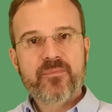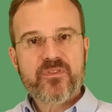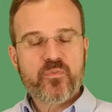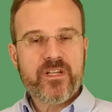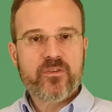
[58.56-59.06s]
as
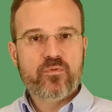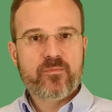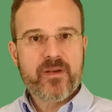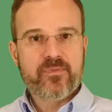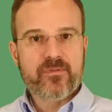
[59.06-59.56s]
therapists, we need to
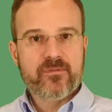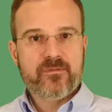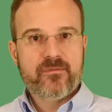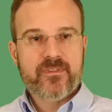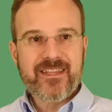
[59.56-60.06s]

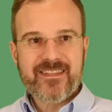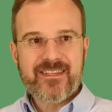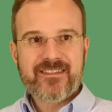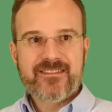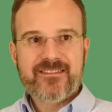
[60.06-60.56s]
remember
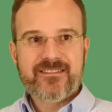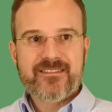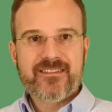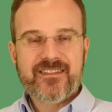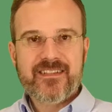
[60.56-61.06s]
that
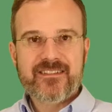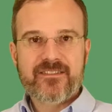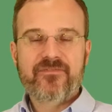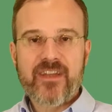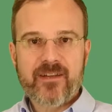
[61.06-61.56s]
this
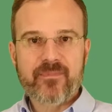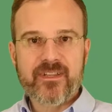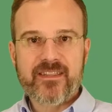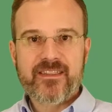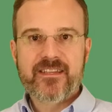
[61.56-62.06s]
is a
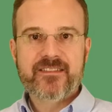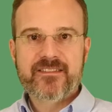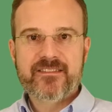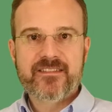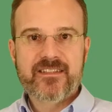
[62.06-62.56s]
family,
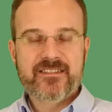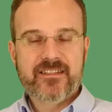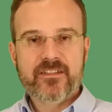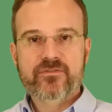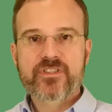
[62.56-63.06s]
this
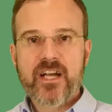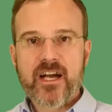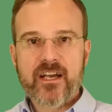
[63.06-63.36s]
is a little